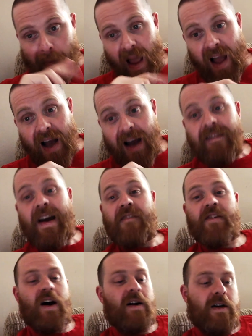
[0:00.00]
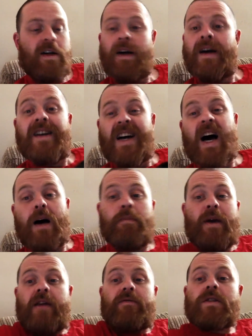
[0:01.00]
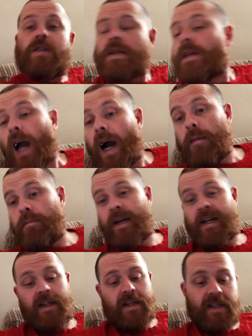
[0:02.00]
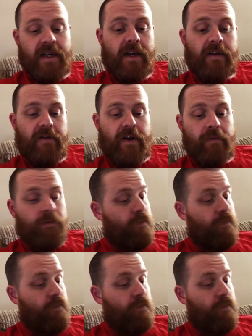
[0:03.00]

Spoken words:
However, appearances can be deceiving.